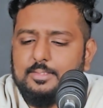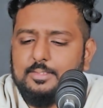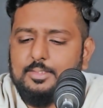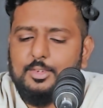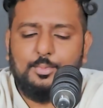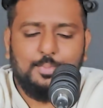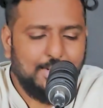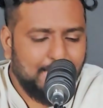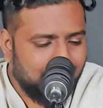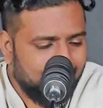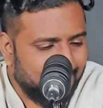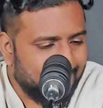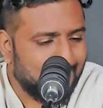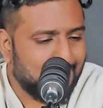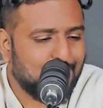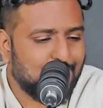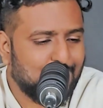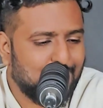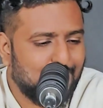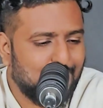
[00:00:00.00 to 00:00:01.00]
you've been in
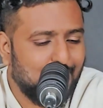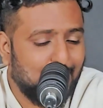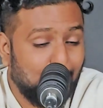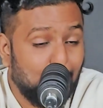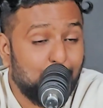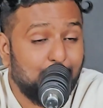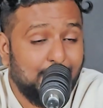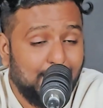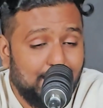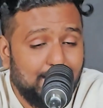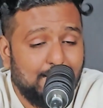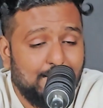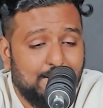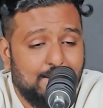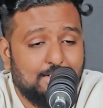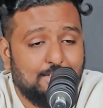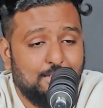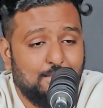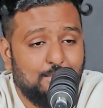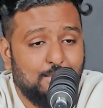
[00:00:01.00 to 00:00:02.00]
the
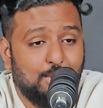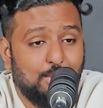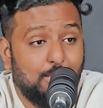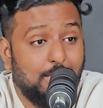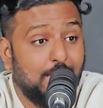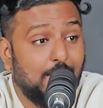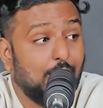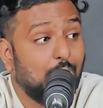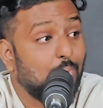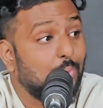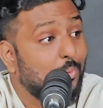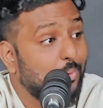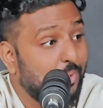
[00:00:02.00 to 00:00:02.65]
industry for 22